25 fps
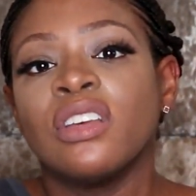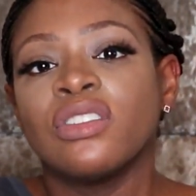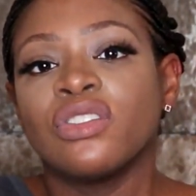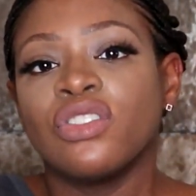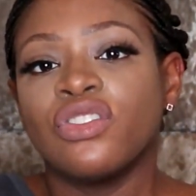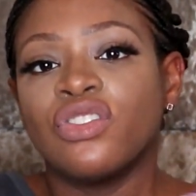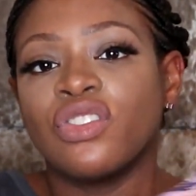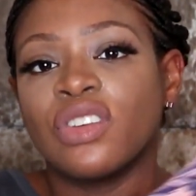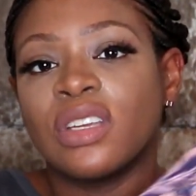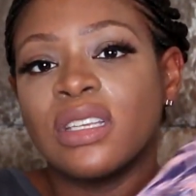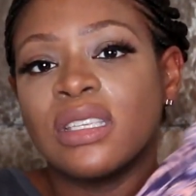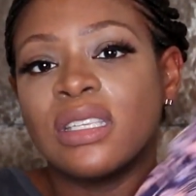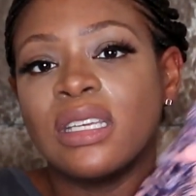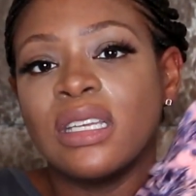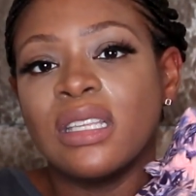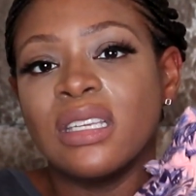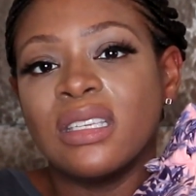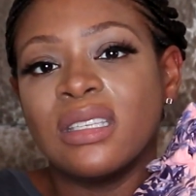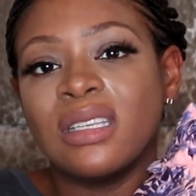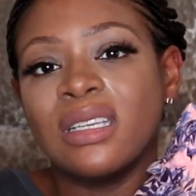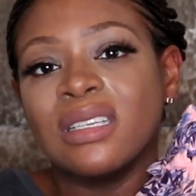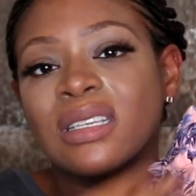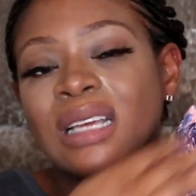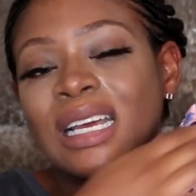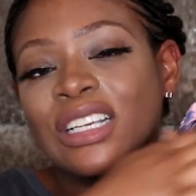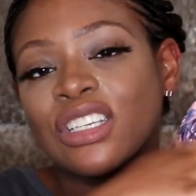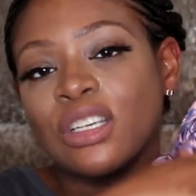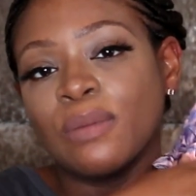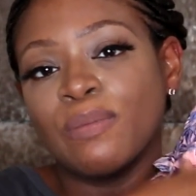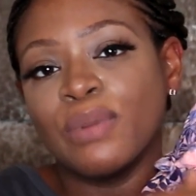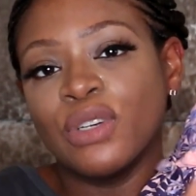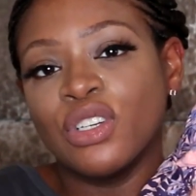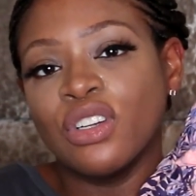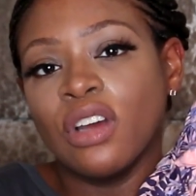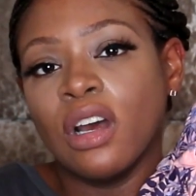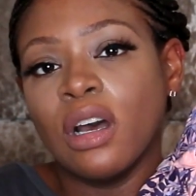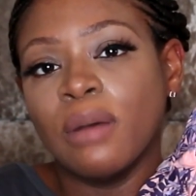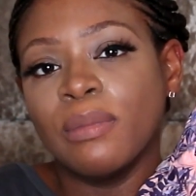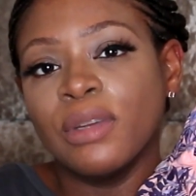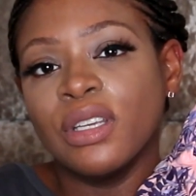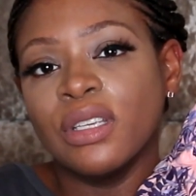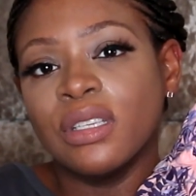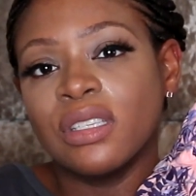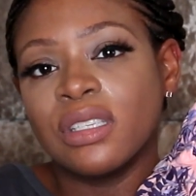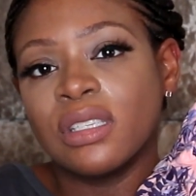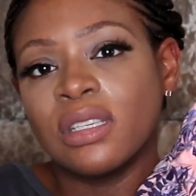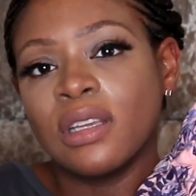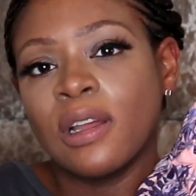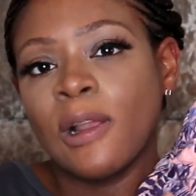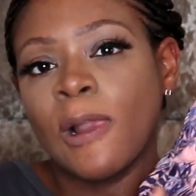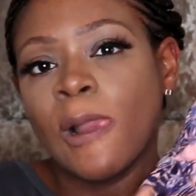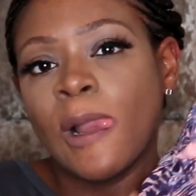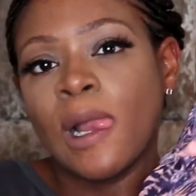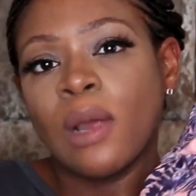So as you can see, these are actually pajamas